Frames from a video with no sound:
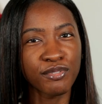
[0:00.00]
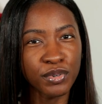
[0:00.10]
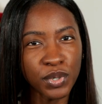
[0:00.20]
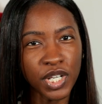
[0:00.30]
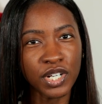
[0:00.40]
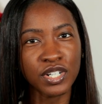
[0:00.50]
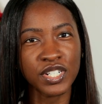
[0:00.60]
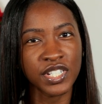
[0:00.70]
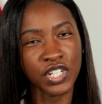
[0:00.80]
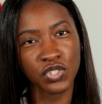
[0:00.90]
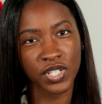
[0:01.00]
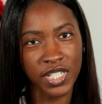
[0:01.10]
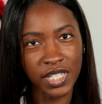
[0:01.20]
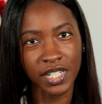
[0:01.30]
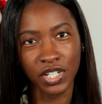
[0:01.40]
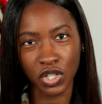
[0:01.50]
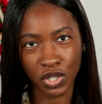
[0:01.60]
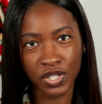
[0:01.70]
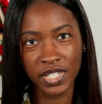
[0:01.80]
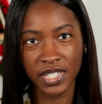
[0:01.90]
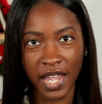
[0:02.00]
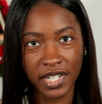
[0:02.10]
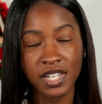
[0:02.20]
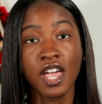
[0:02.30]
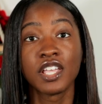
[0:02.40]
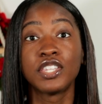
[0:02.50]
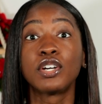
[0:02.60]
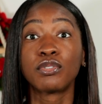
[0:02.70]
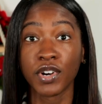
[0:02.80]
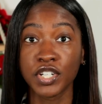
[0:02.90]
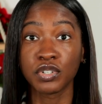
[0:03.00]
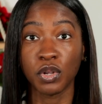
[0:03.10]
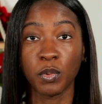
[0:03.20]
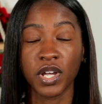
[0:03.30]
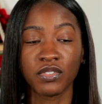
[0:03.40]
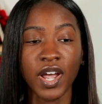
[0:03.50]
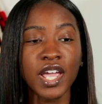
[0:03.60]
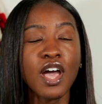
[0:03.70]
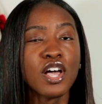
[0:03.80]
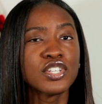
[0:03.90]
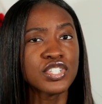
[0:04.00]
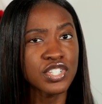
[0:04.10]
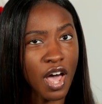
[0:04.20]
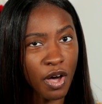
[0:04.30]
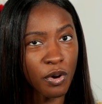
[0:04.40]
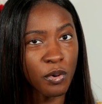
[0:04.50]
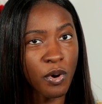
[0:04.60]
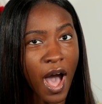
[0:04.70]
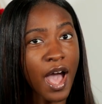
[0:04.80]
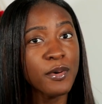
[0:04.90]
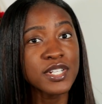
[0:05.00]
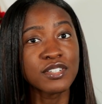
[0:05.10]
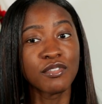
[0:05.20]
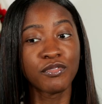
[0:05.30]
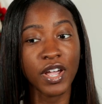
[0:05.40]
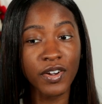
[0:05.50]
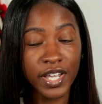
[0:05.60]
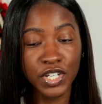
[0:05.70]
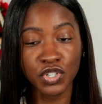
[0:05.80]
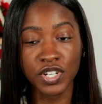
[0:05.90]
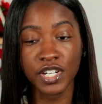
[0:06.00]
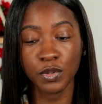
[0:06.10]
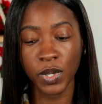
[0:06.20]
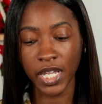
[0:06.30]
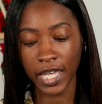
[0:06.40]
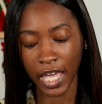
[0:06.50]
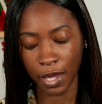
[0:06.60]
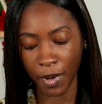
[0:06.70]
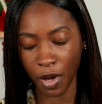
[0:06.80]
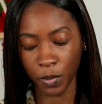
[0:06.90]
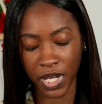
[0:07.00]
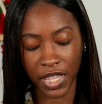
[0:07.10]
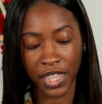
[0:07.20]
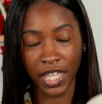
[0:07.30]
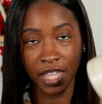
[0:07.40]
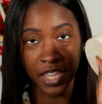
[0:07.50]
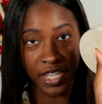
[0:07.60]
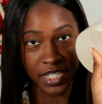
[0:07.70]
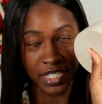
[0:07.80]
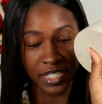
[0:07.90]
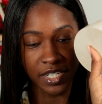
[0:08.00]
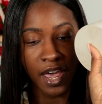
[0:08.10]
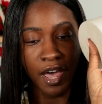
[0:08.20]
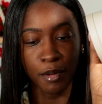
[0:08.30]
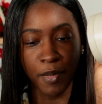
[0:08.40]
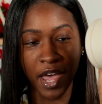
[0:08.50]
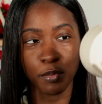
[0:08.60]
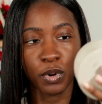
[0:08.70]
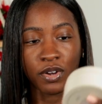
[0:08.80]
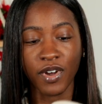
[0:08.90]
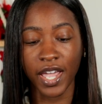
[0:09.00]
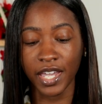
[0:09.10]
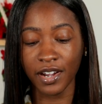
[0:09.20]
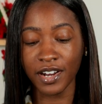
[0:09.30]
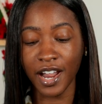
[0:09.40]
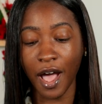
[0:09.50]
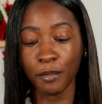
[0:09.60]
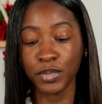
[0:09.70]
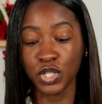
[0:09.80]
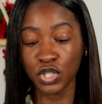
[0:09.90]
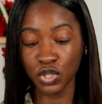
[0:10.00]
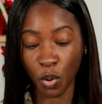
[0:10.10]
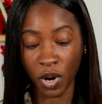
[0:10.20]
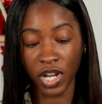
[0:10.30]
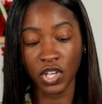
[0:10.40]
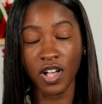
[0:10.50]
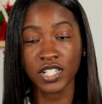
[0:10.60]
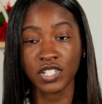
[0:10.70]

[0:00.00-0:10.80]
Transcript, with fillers: fruitier, citrusy or scent, the original one, right? So I was very intrigued when they came out with this bad boy right here. Now I'm sure y'all